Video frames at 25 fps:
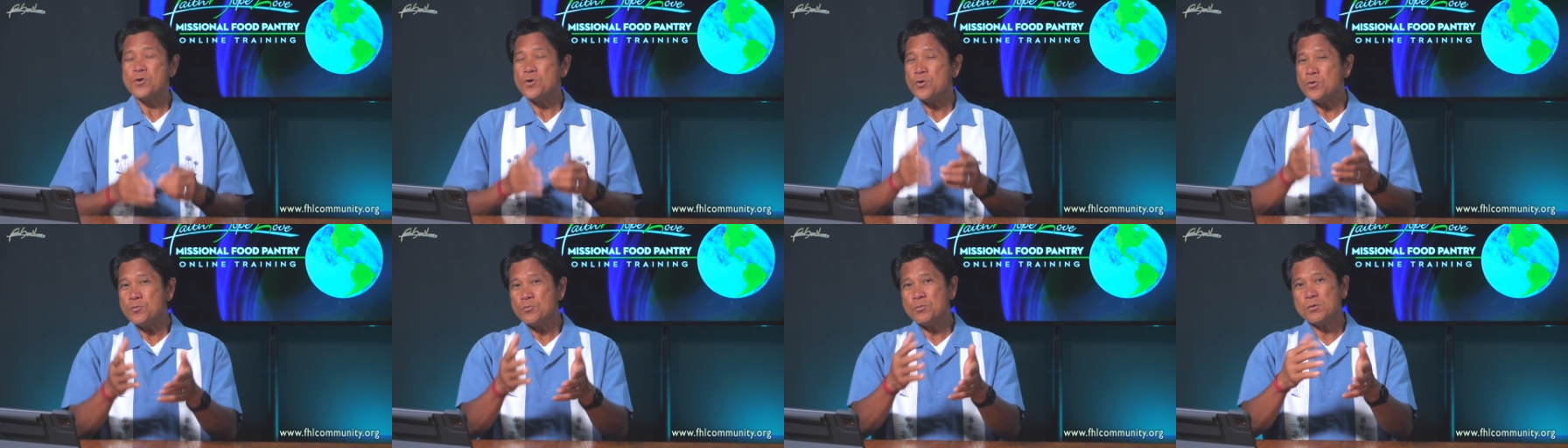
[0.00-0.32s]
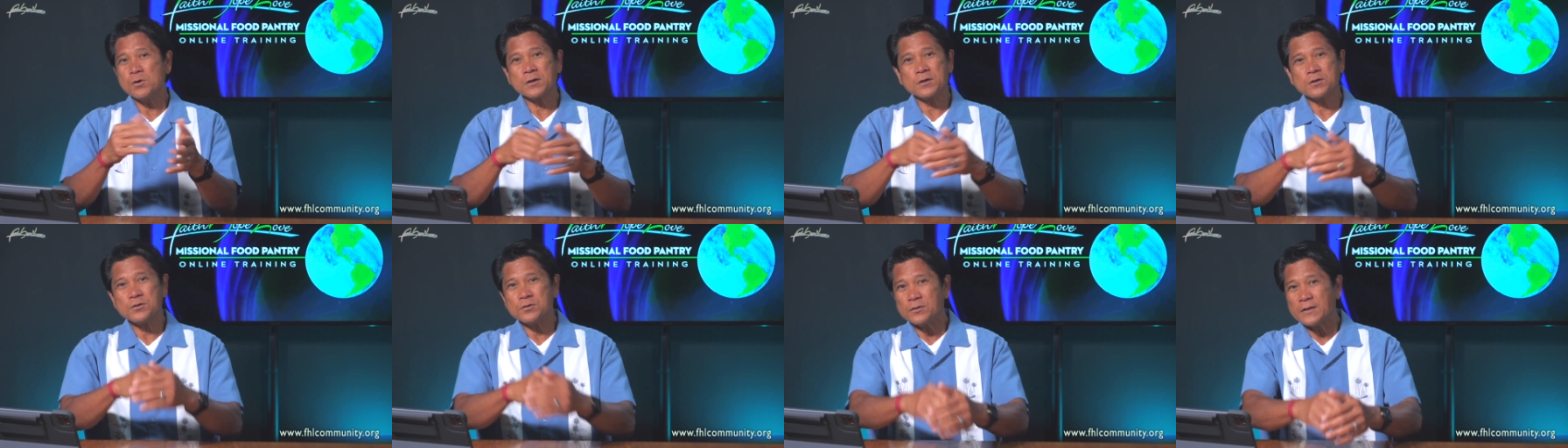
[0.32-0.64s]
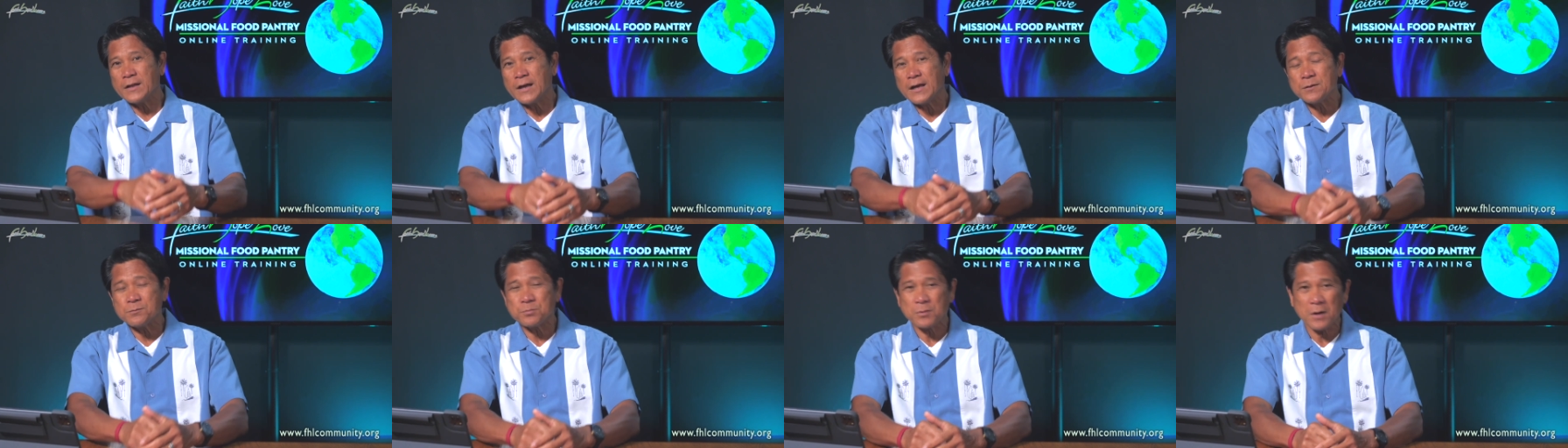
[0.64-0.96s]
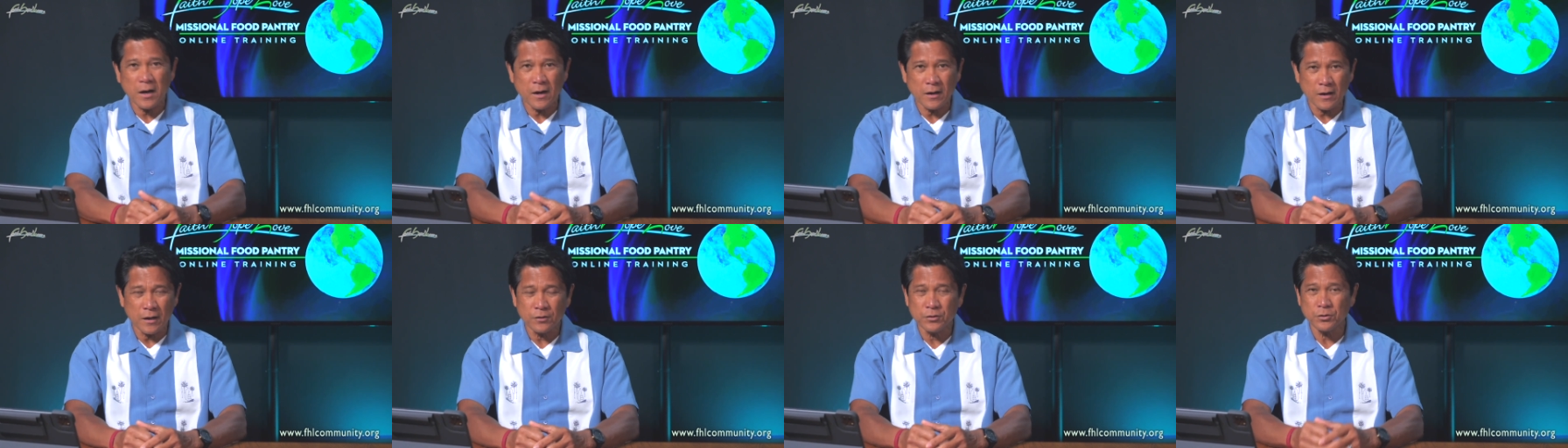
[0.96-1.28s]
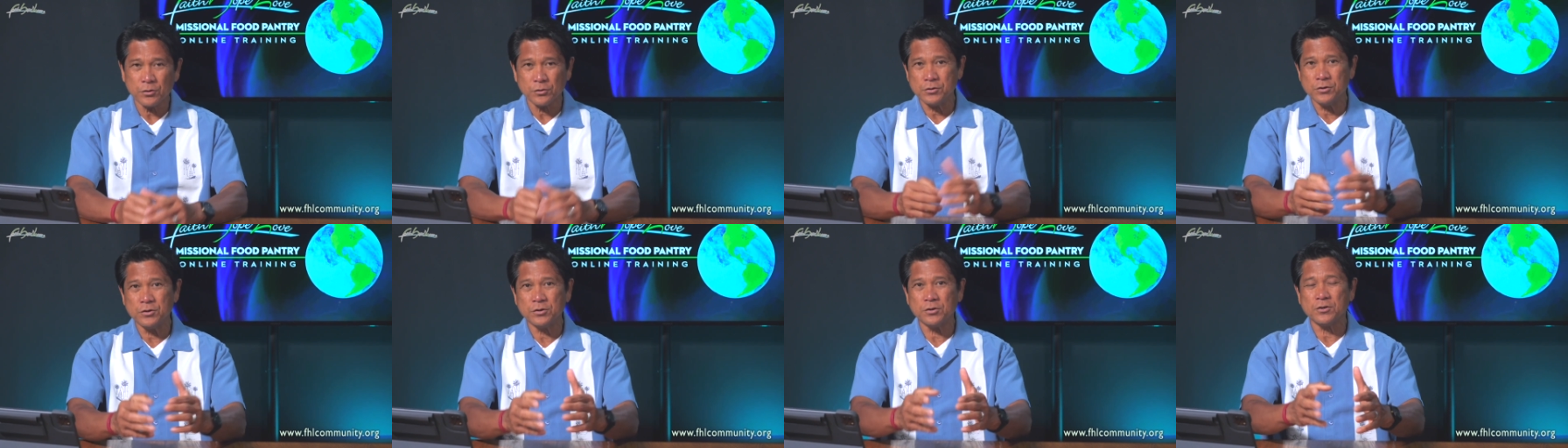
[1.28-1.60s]
who work your
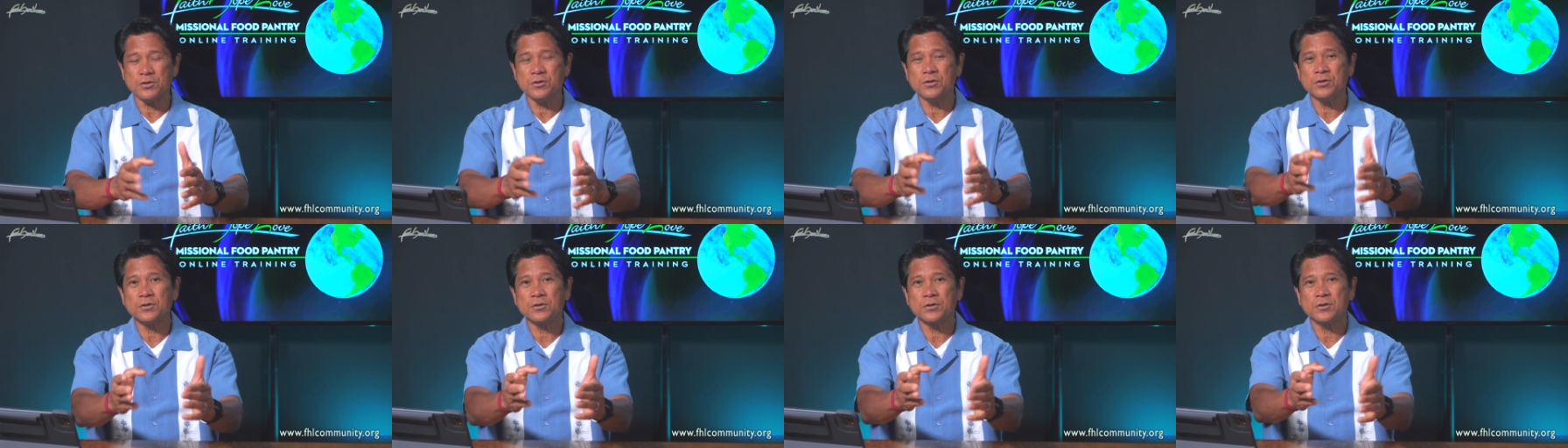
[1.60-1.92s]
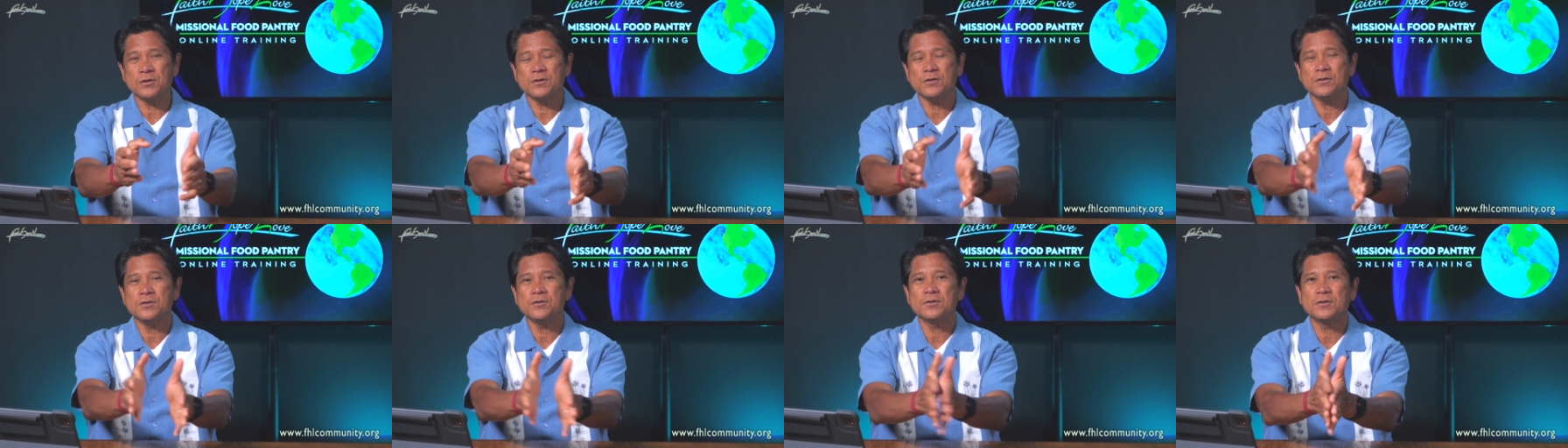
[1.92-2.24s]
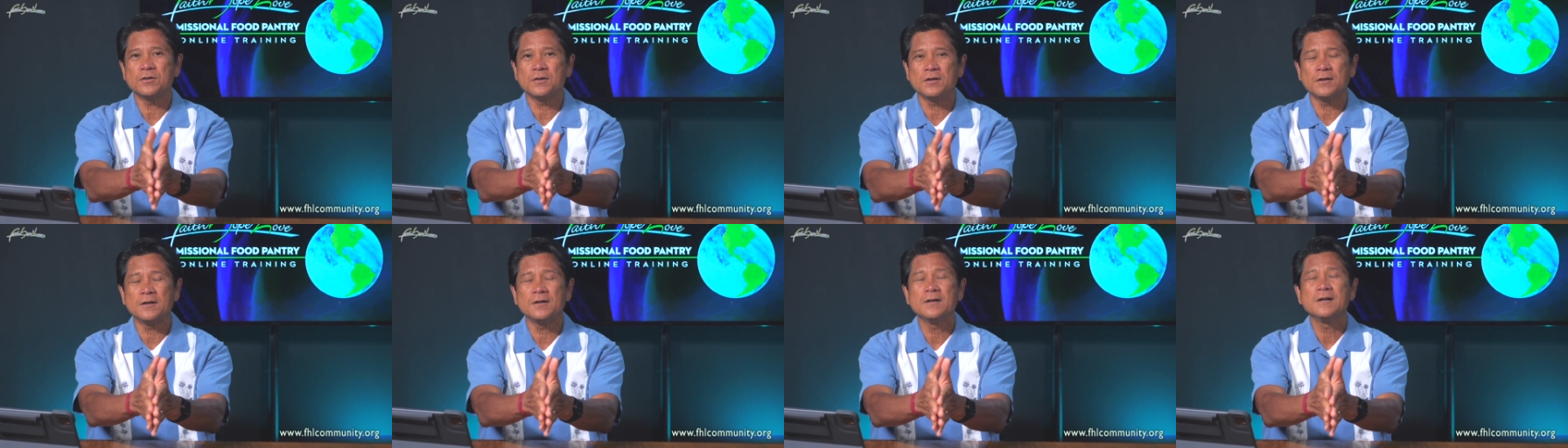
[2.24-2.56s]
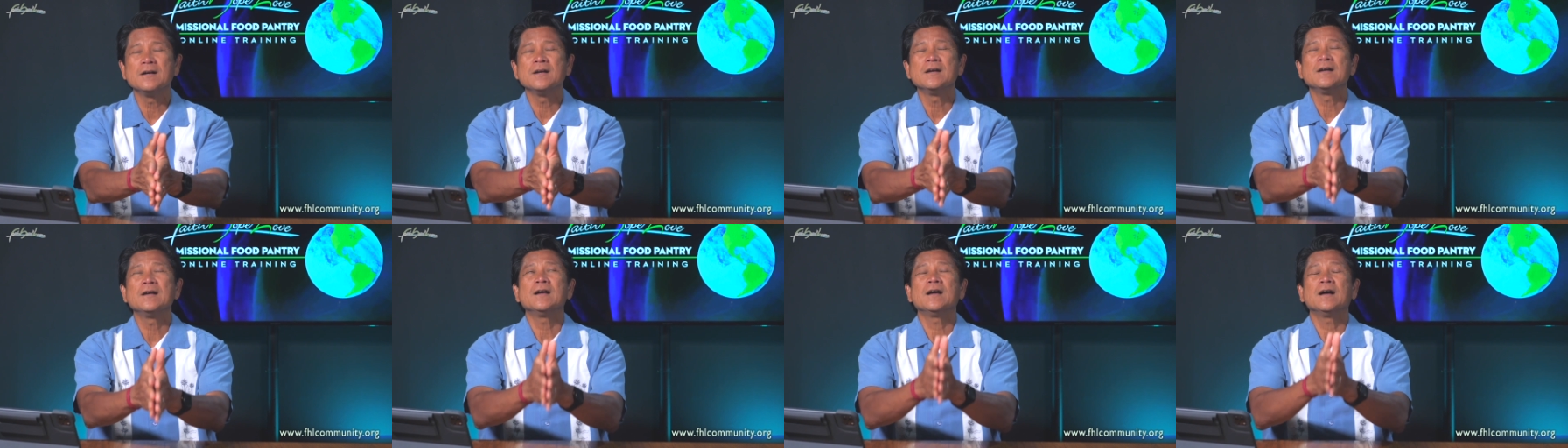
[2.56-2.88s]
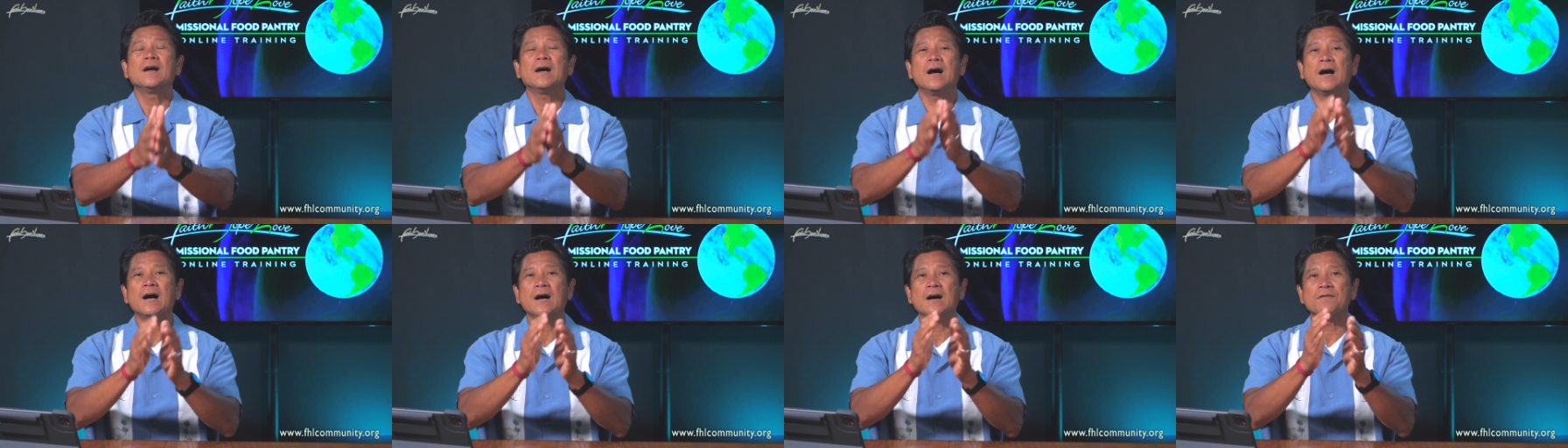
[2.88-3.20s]

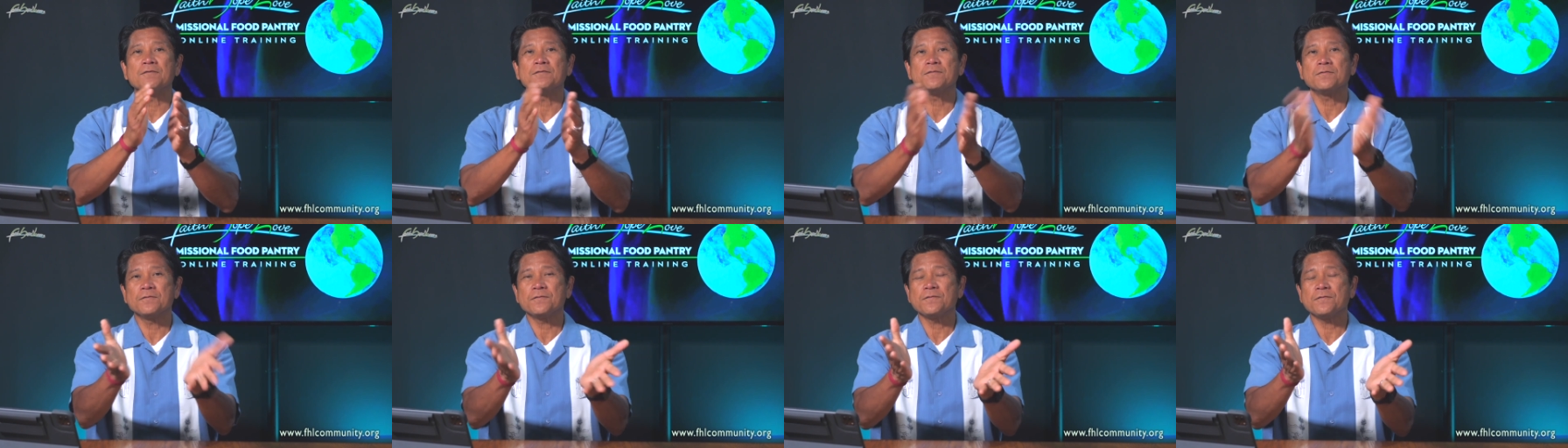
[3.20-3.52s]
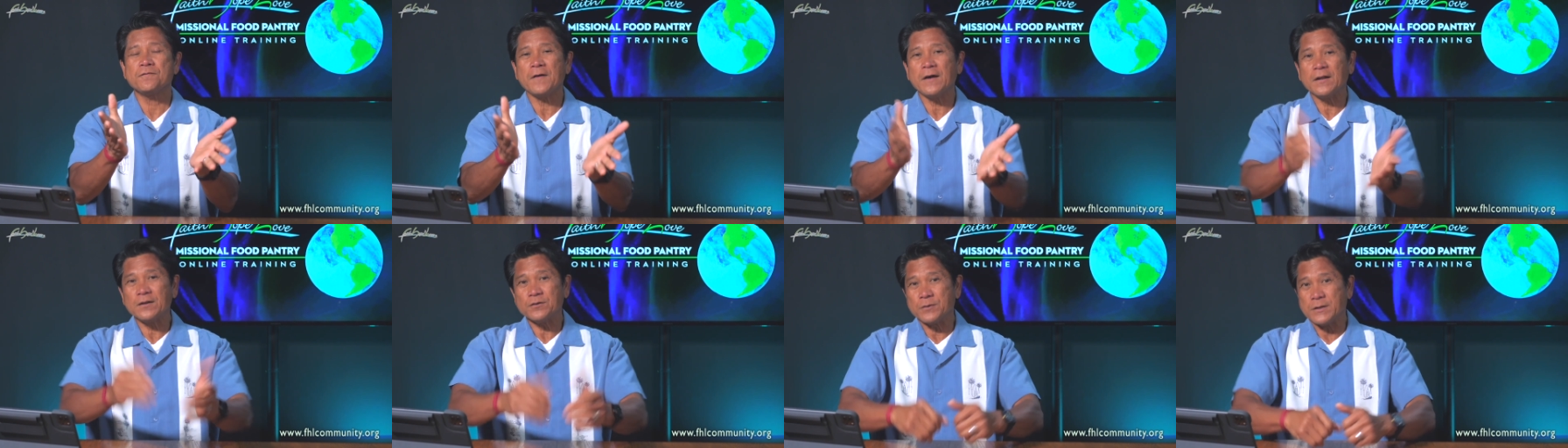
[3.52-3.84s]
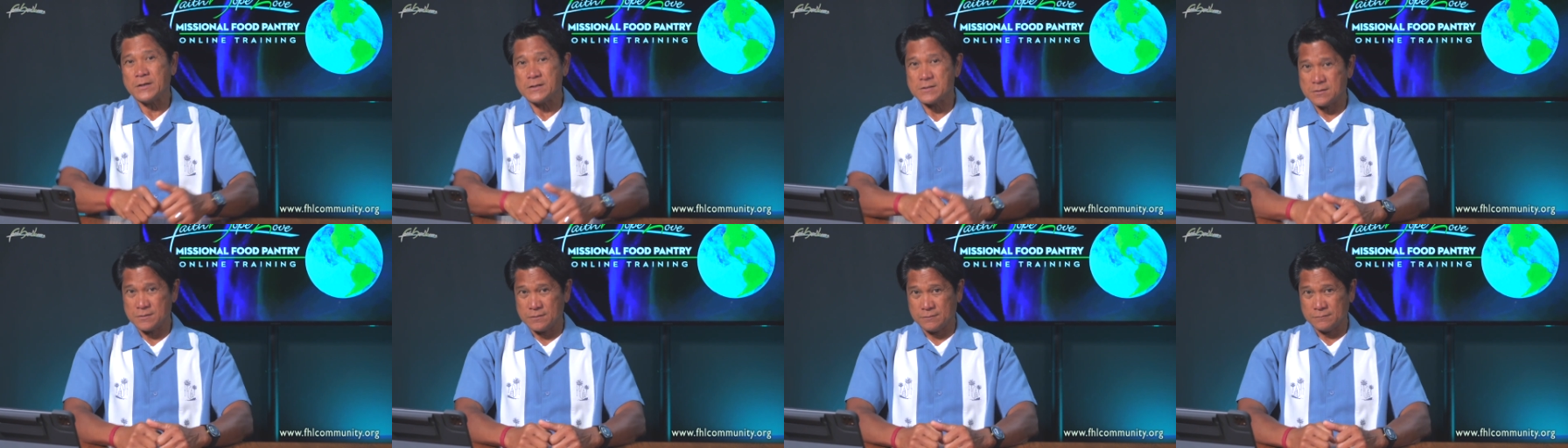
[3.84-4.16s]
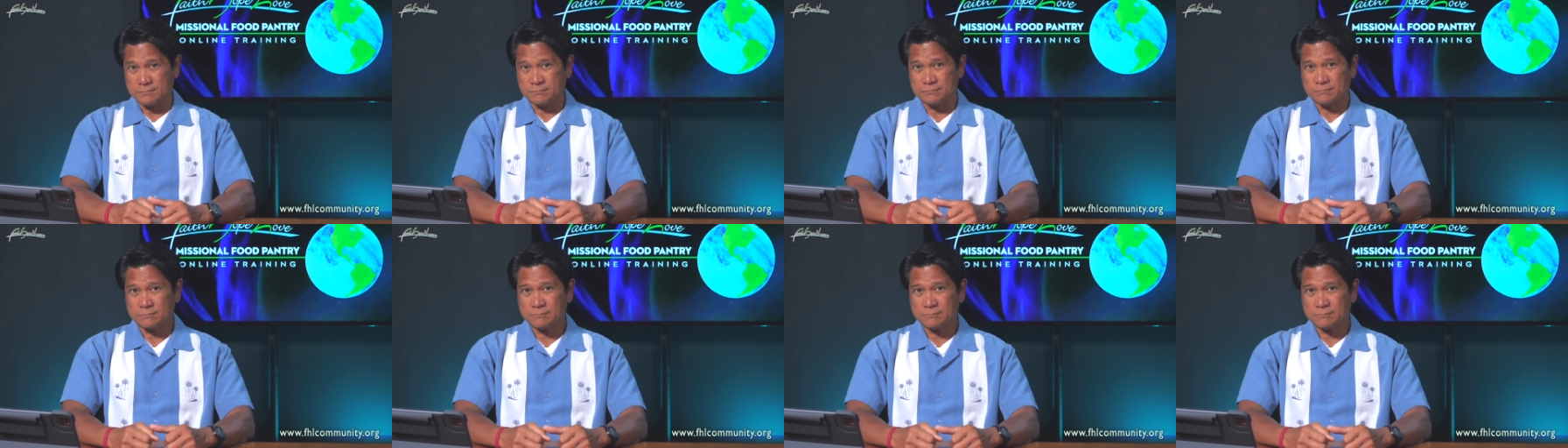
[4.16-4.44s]
fundraising.